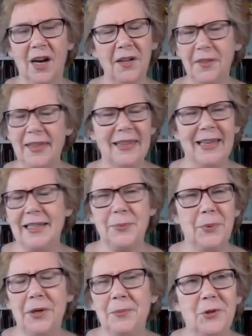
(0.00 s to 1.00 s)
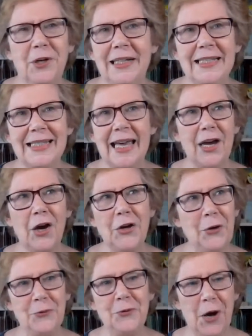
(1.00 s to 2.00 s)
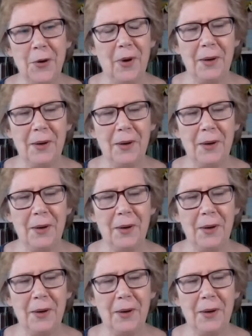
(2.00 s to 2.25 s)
I think that's what I'm trying to say. I don't know.